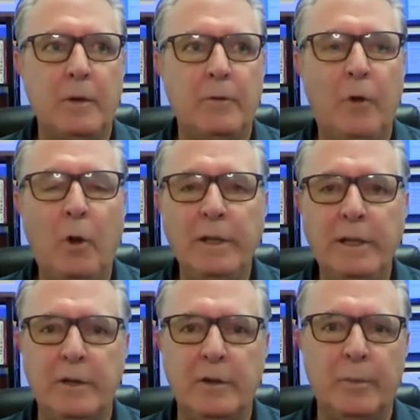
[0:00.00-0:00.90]
you fold
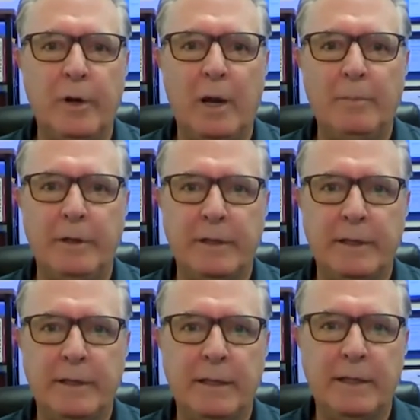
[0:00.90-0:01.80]
in a new
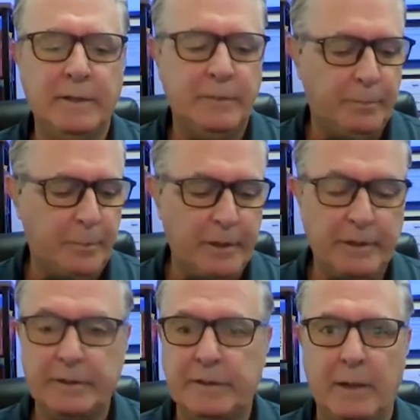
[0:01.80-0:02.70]
property and it's
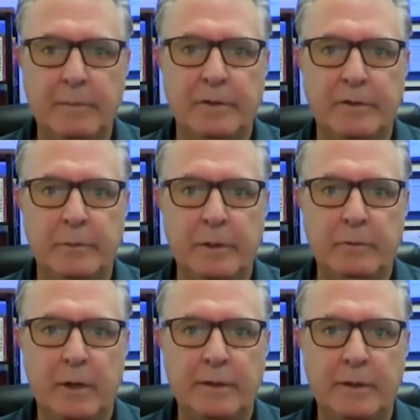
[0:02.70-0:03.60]
pretty time consuming,
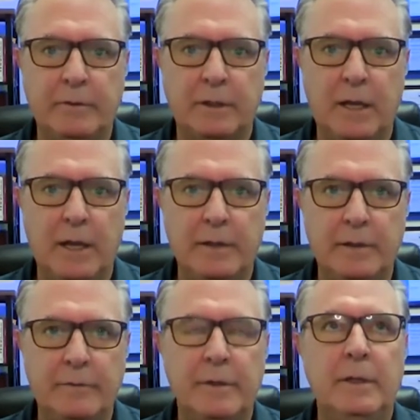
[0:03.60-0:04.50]
right? There's a lot
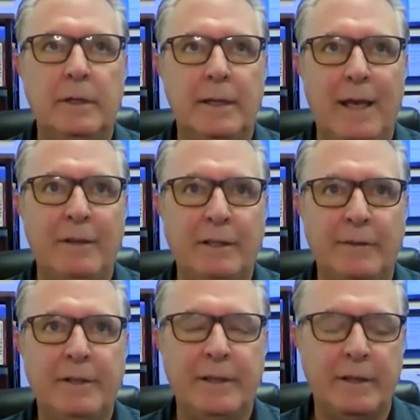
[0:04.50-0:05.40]
of heavy
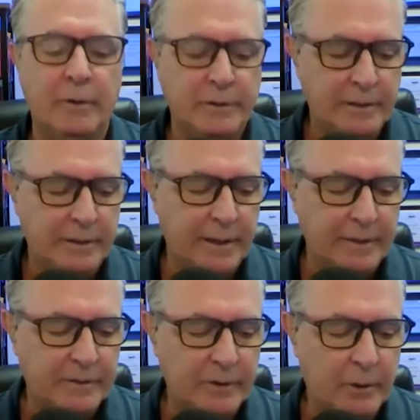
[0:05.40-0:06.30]
lifting that goes into
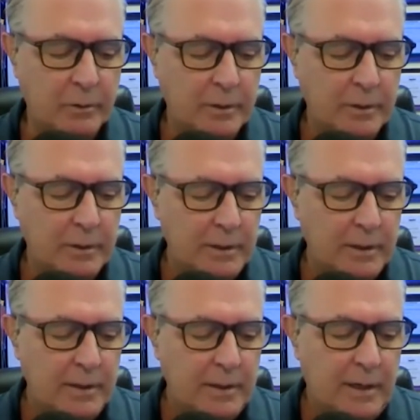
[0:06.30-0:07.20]
that. So
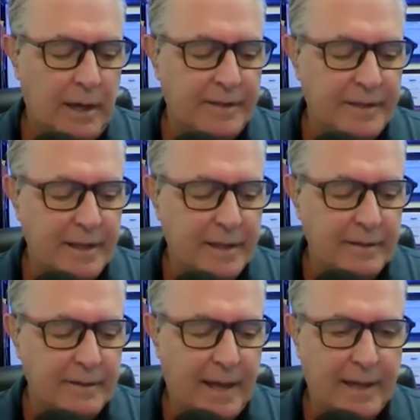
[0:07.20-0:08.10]
I think
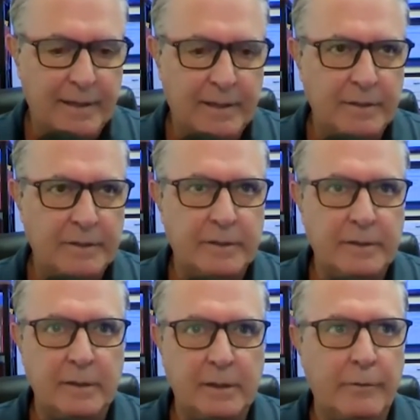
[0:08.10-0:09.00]
that is,
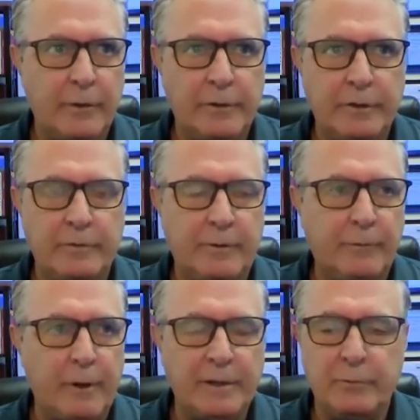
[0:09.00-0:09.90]
you've heard the
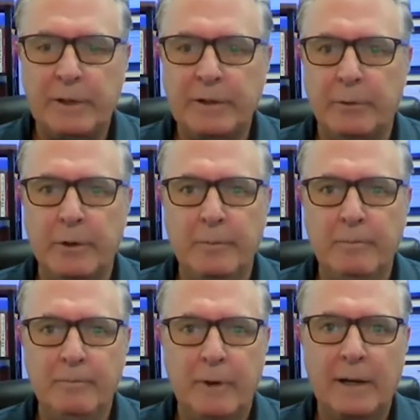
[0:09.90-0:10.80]
phrase, read the
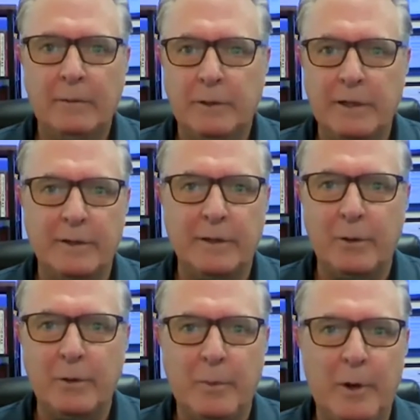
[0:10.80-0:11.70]
room, right? When you go
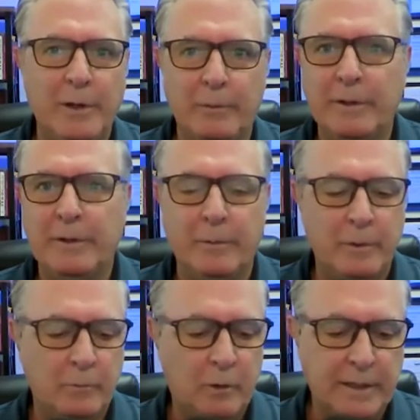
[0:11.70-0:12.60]
into a party, you read the
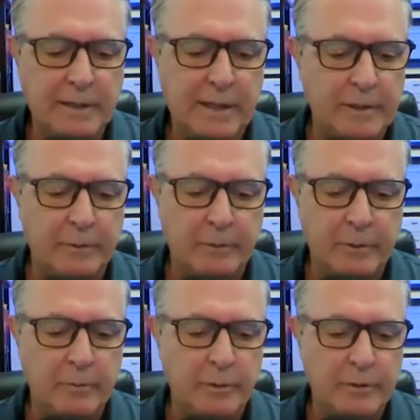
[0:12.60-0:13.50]
room. You need to read the
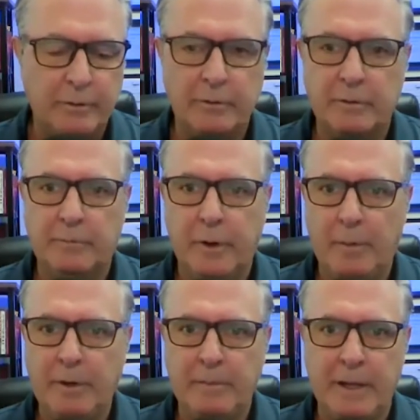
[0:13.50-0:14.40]
room with your
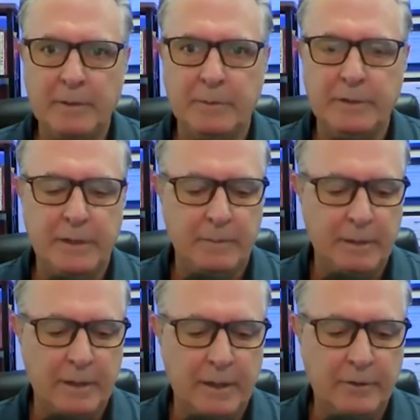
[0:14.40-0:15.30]
property management team
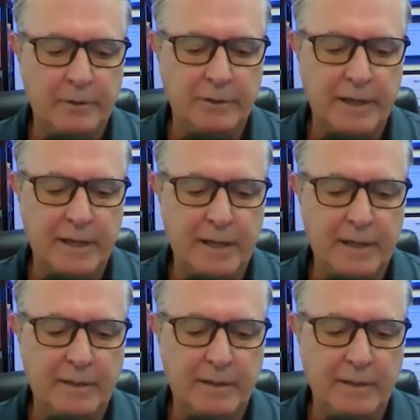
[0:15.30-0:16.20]
and
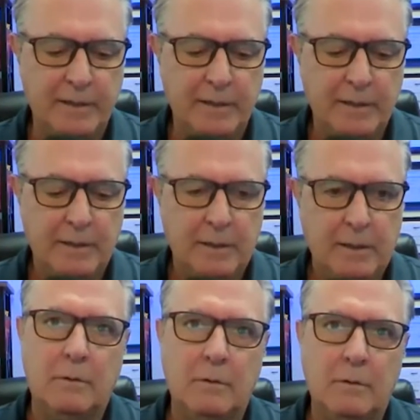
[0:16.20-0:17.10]
understand
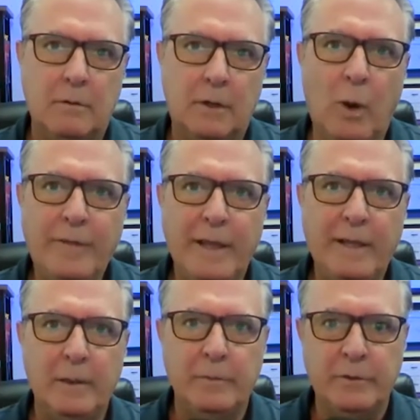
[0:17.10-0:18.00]
what they
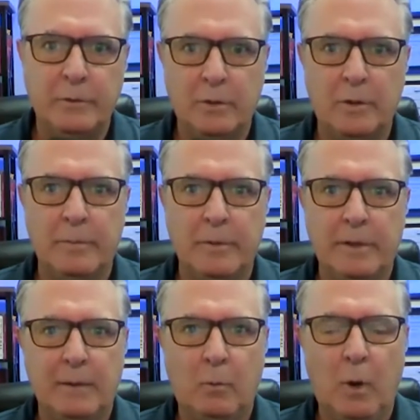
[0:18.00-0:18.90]
can absorb
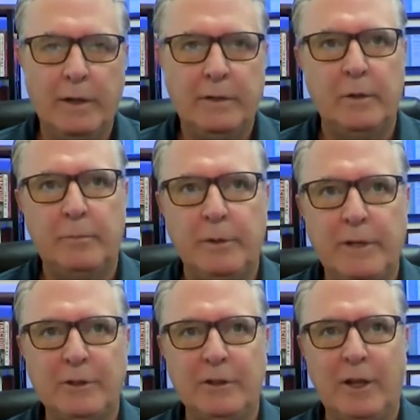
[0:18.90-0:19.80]
and what could
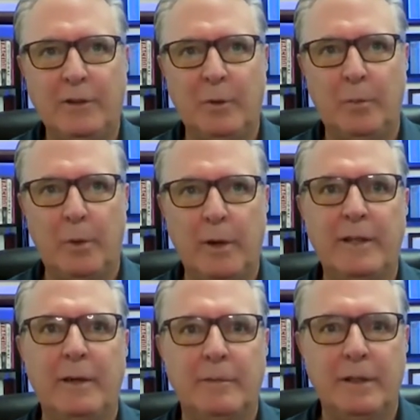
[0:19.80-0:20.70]
potentially also bring
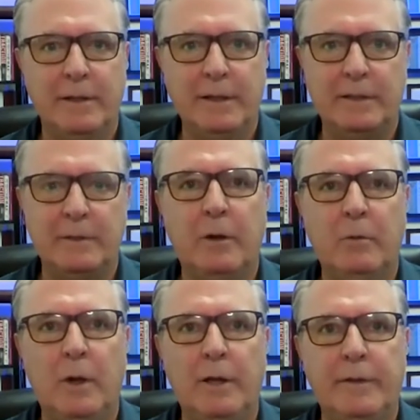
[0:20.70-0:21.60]
them to the knees. You
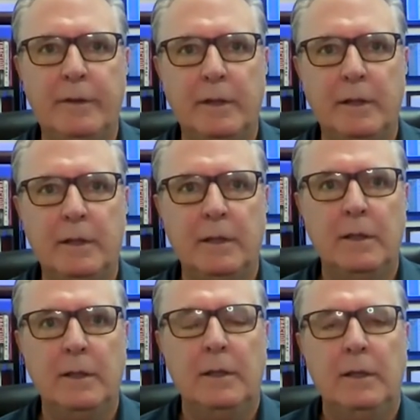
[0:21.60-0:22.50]
don't want
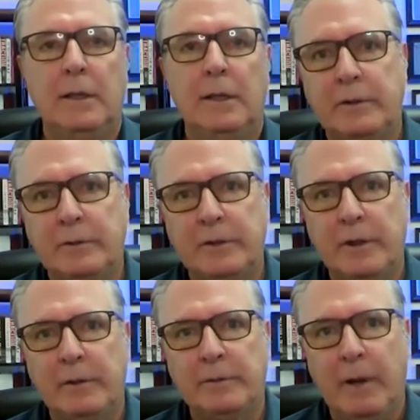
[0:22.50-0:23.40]
this is
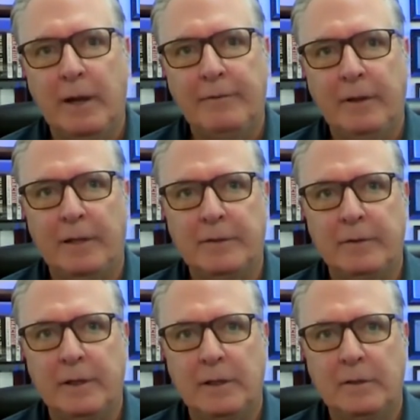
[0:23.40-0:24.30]
always my
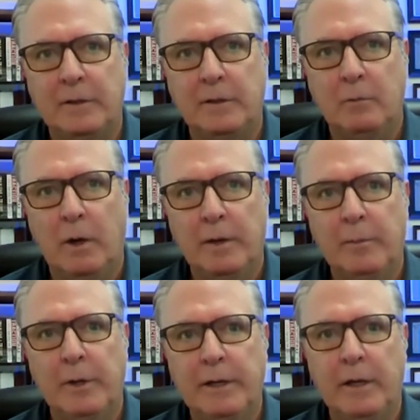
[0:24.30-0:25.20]
philosophy. You want to
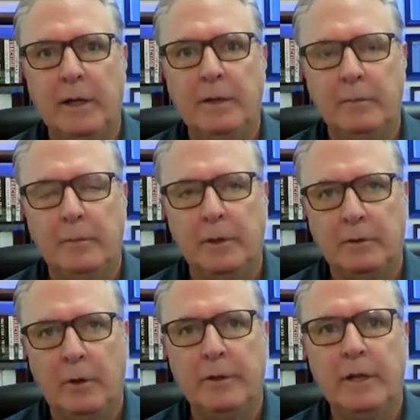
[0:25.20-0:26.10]
bring it on,
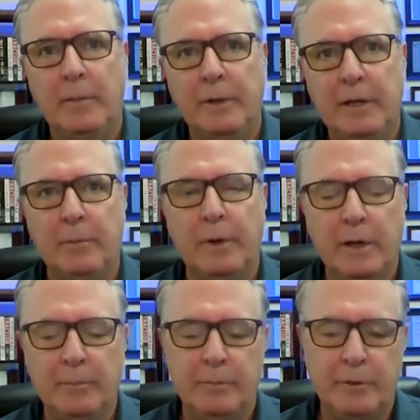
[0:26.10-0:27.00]
grow the company and bring
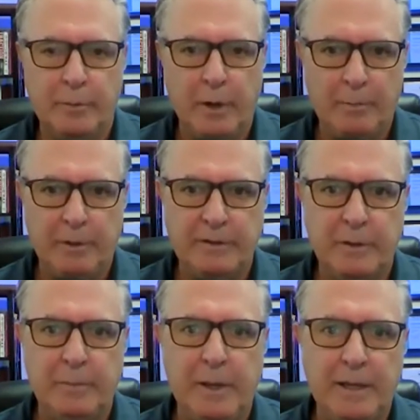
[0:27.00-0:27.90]
on new properties
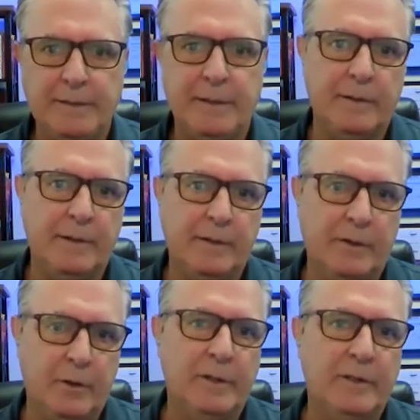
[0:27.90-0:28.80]
at a pace that the
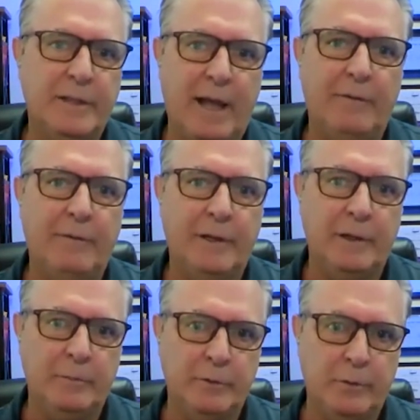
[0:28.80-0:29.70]
current staff can
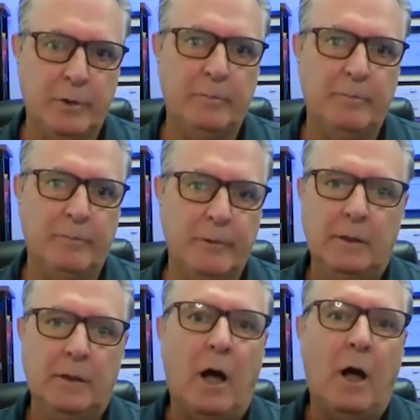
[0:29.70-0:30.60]
absorb.
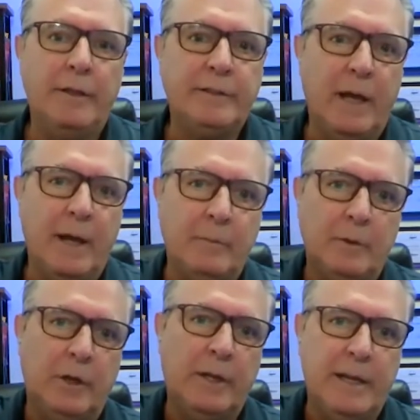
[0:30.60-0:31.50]
all the time
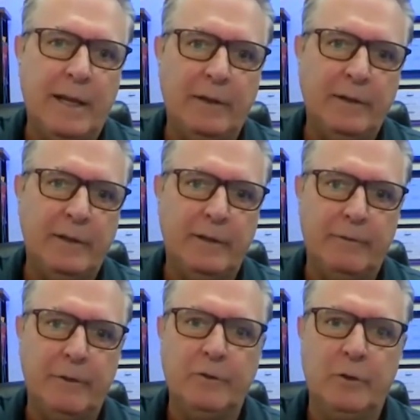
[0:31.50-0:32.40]
looking out into the
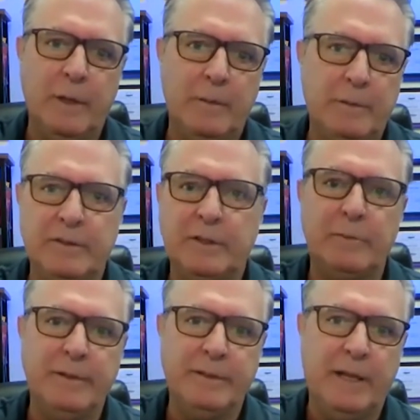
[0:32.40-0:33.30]
future, maybe 6
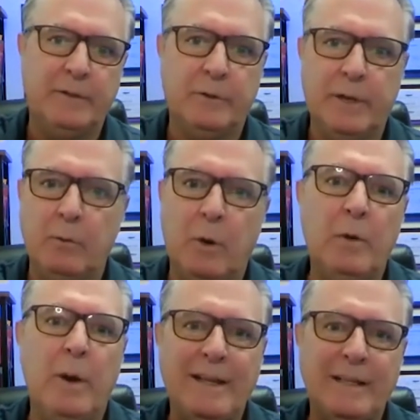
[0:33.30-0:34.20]
months out to, okay, where
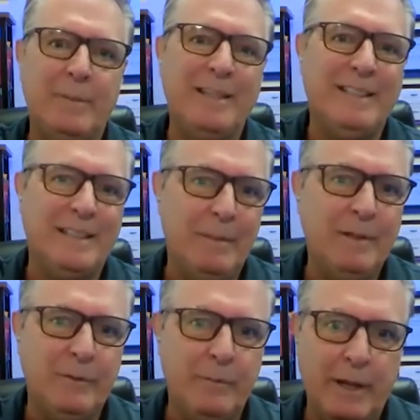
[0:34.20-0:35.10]
do I need to be 6
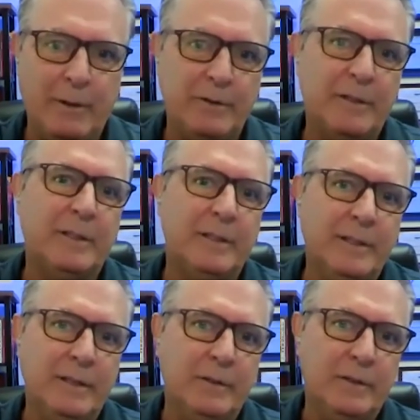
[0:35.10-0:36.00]
months from now as this
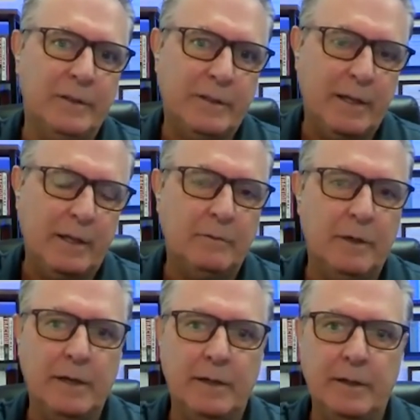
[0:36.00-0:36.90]
continues to scale,
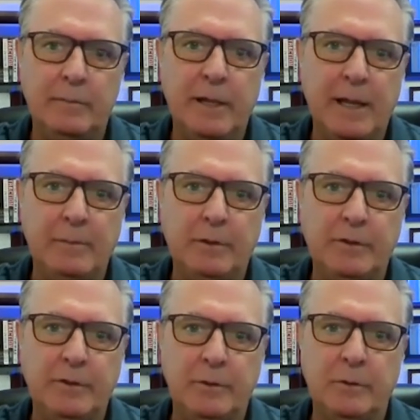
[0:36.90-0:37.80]
right? And then be able
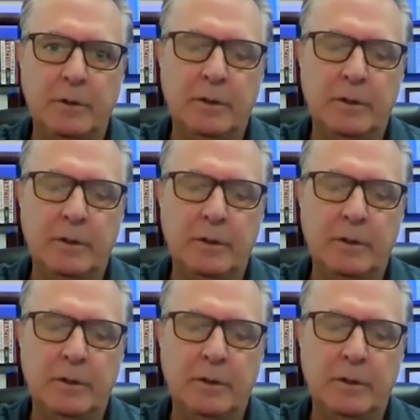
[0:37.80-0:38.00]
to